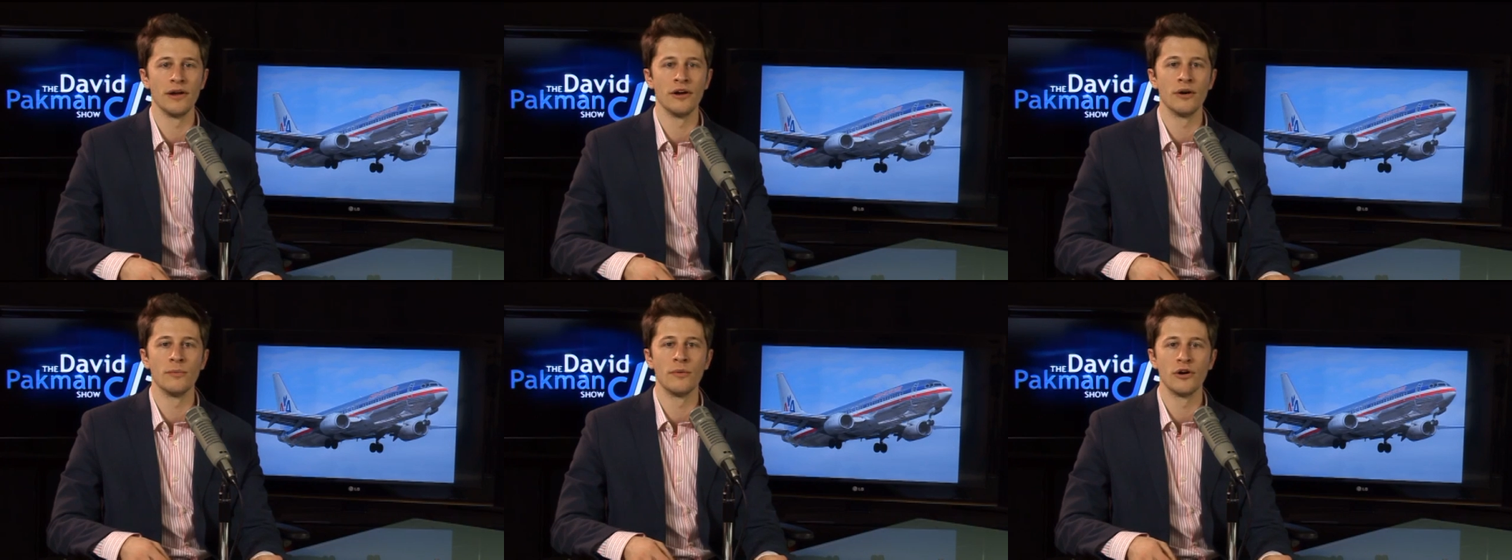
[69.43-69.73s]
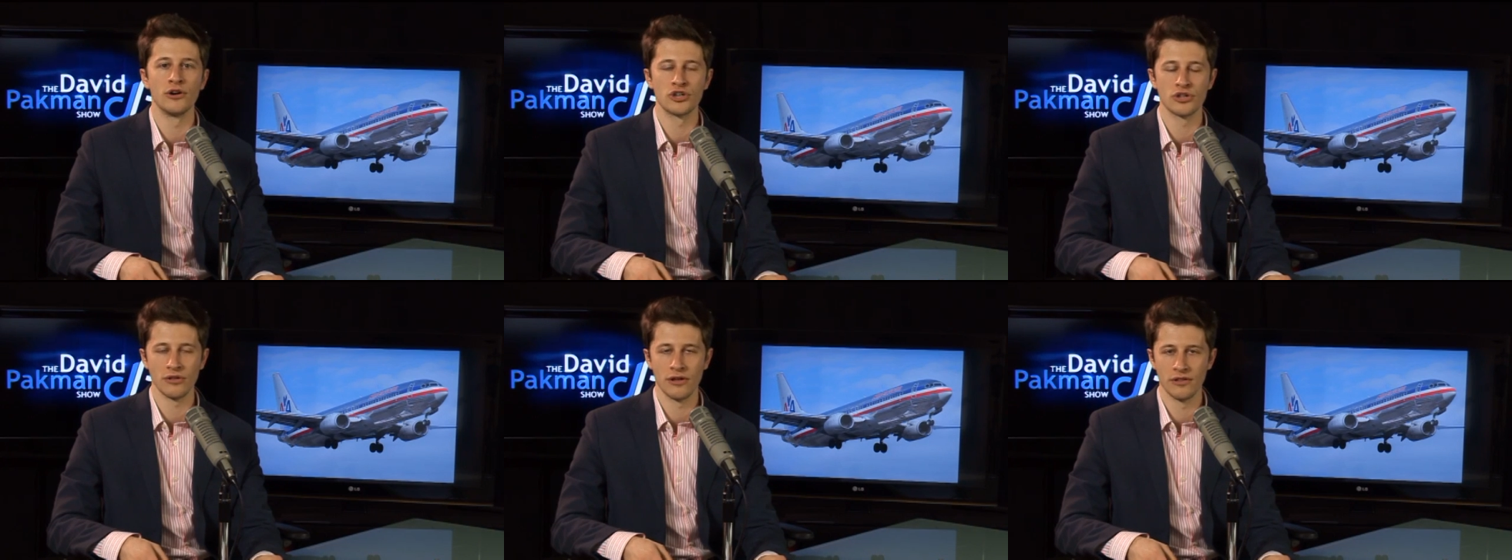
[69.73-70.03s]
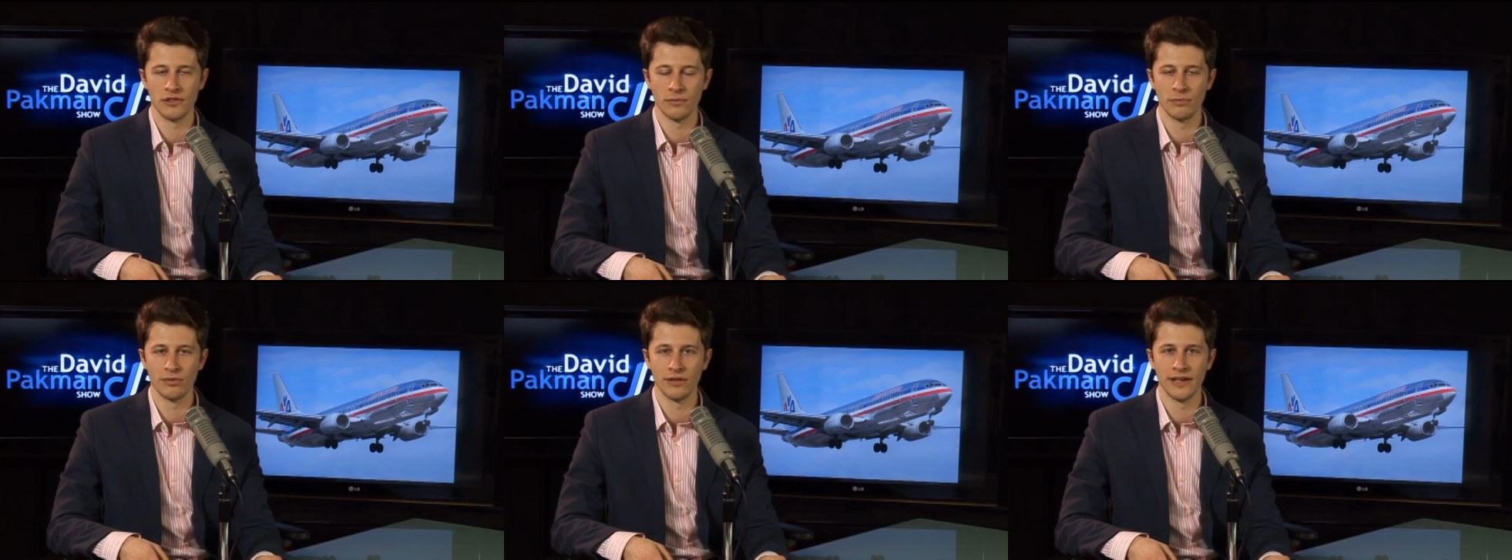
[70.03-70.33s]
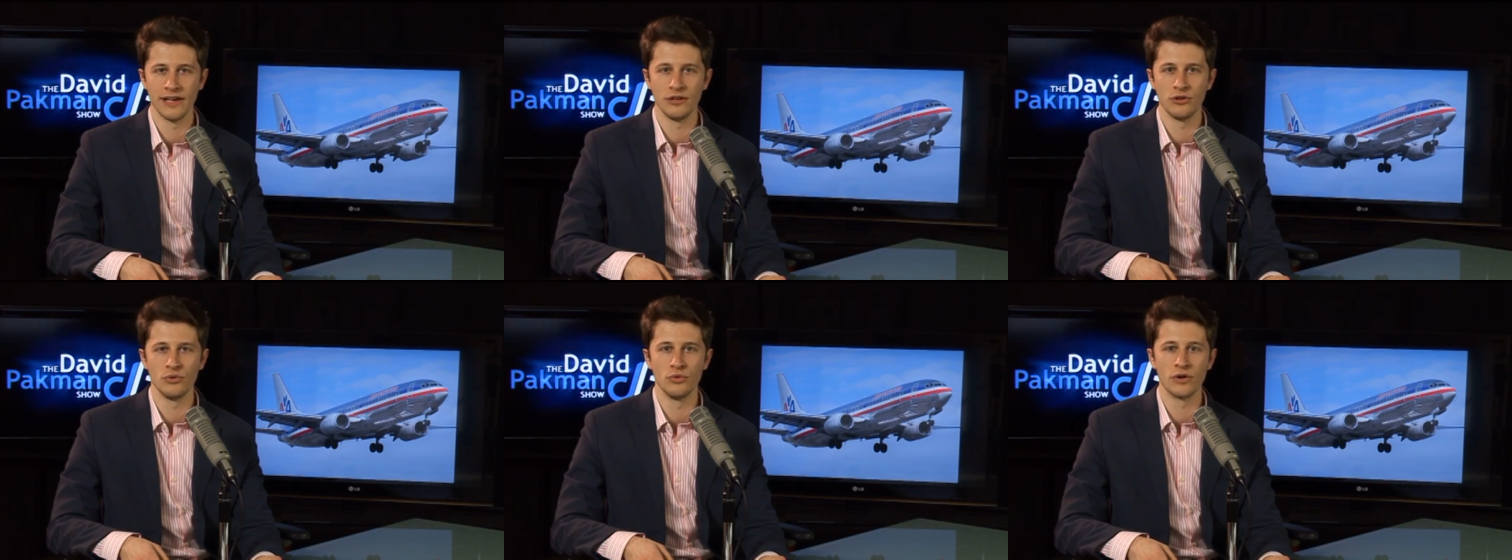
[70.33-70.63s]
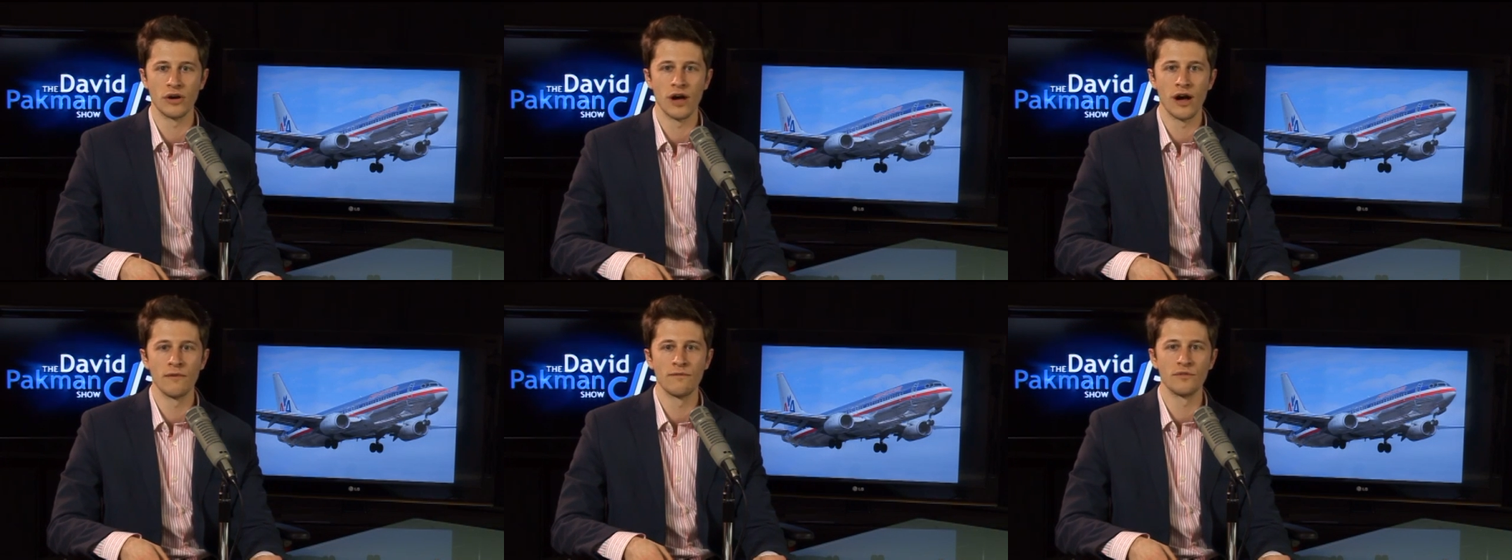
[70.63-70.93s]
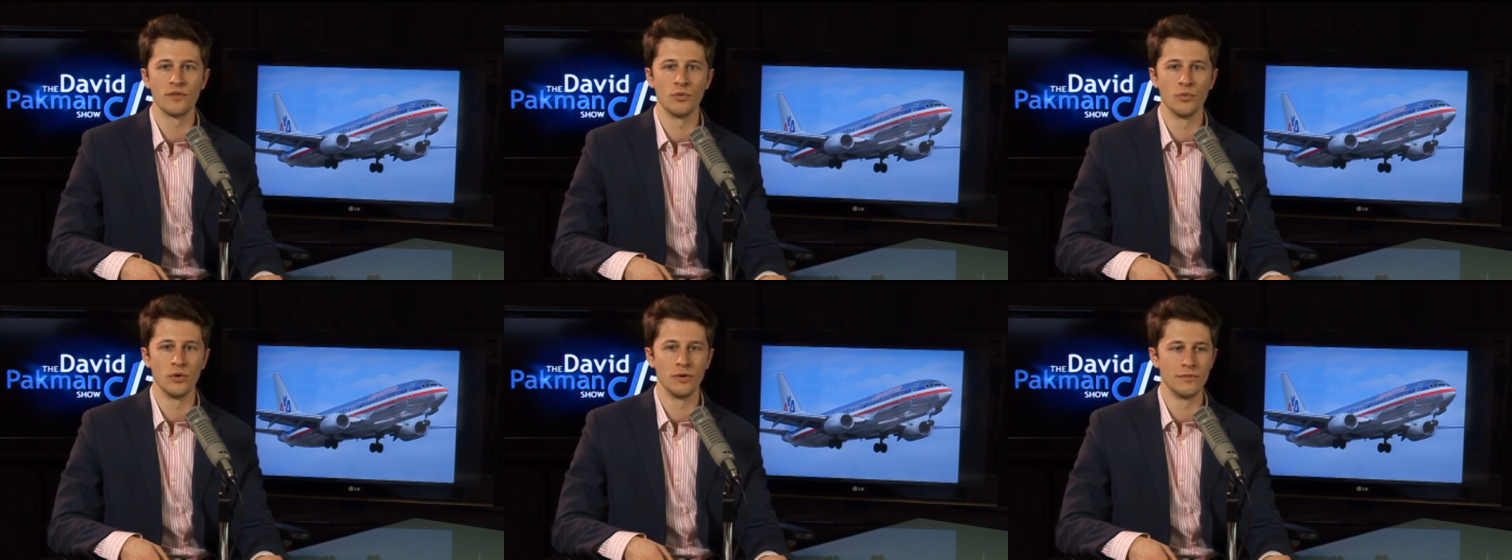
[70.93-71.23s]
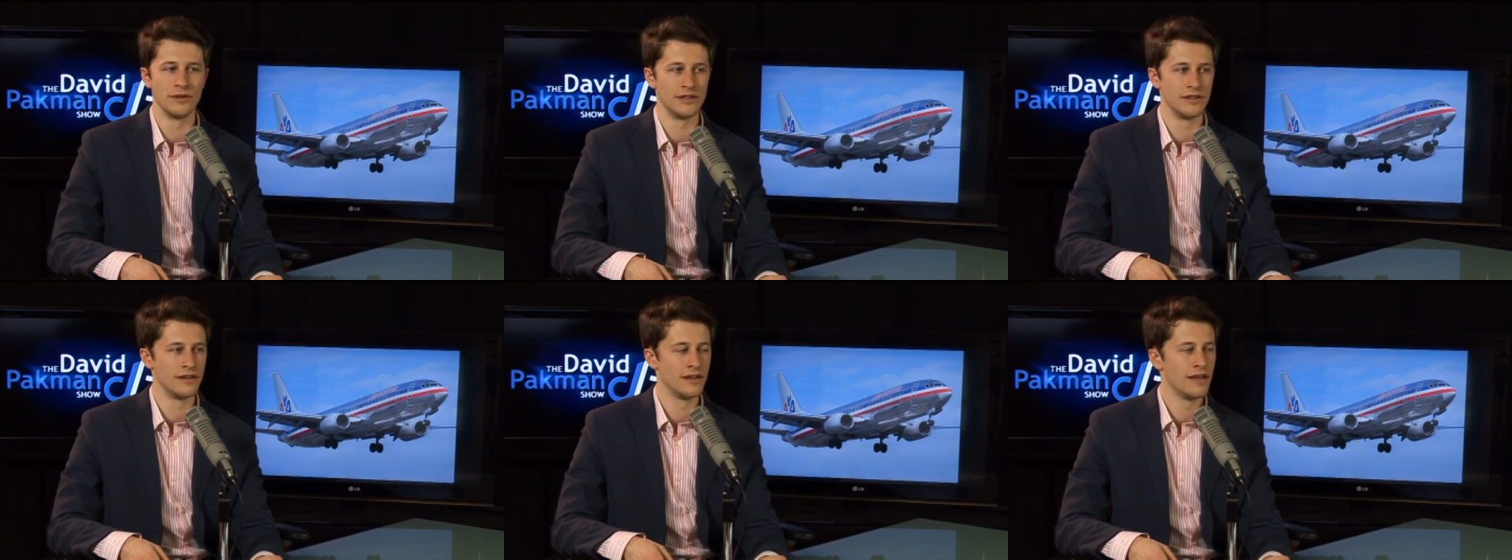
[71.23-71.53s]
air marshal on the plane who cuffed the
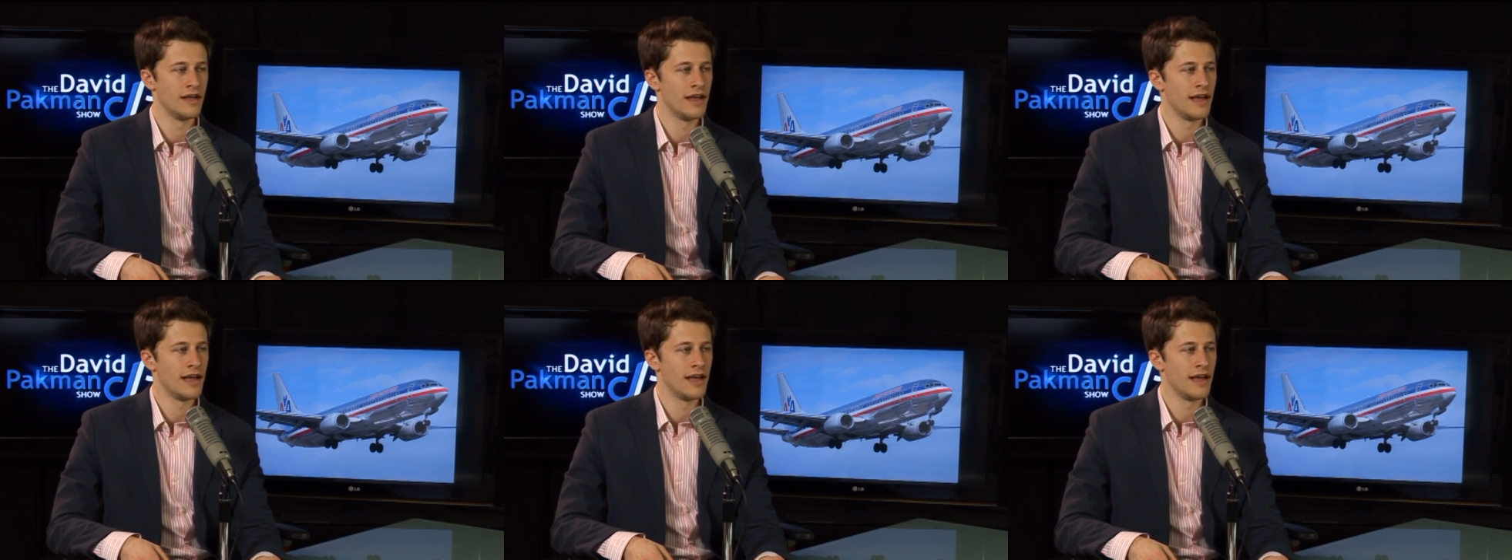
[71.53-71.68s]
woman